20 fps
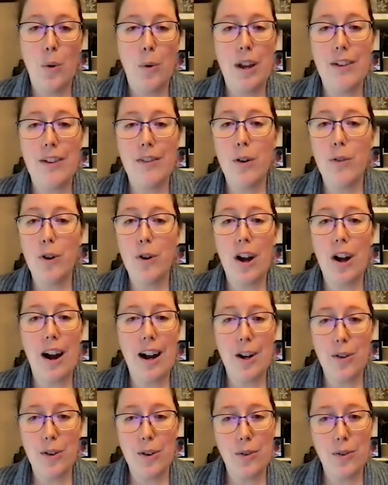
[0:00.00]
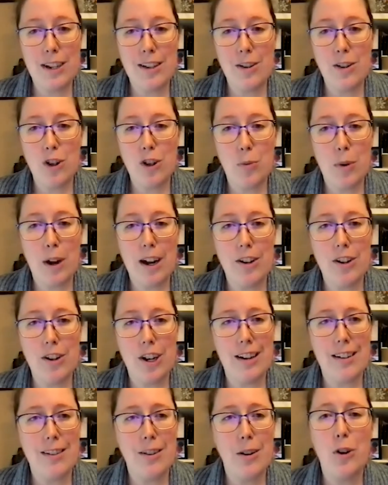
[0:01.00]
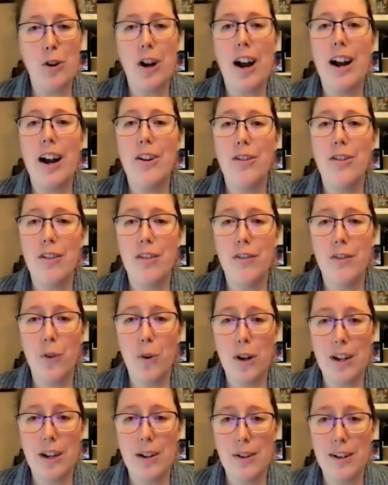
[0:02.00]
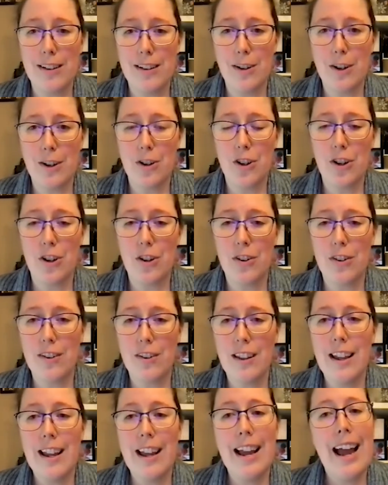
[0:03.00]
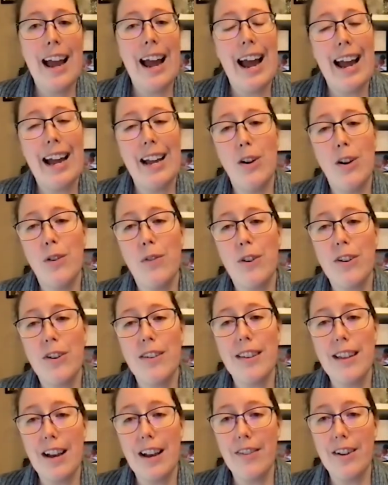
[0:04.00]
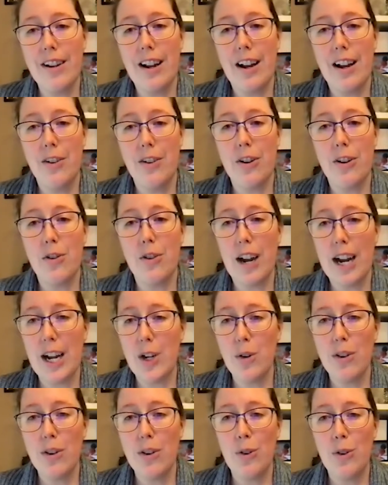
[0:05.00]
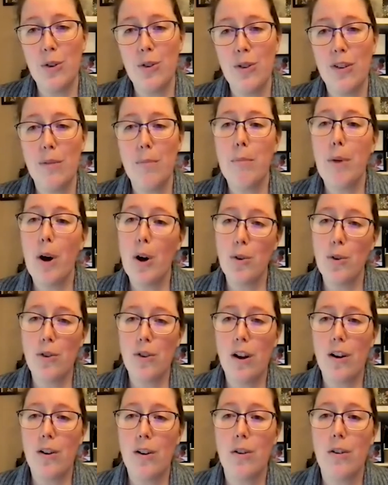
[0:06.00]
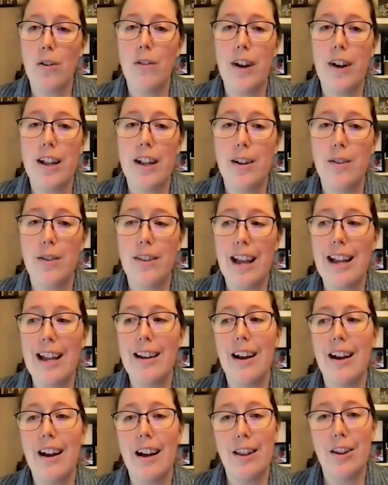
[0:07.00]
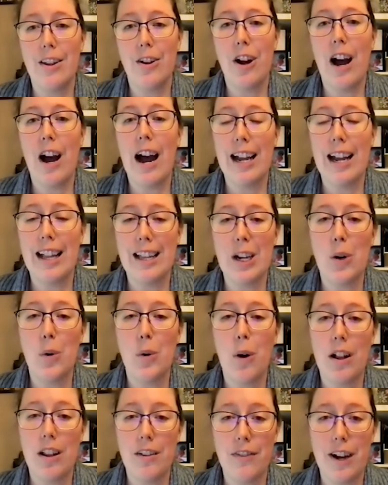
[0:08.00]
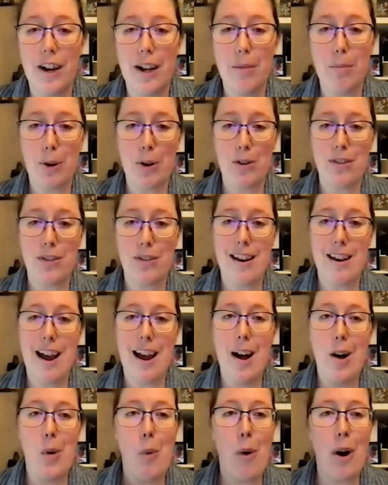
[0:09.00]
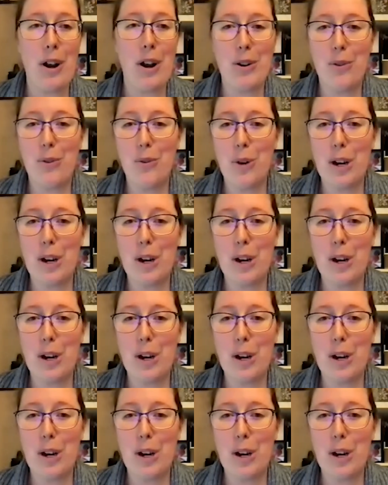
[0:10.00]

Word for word: We have over 100 research projects, over 140 researchers, and over 700 graduate students, postdoctoral fellows, and other highly qualified personnel, one of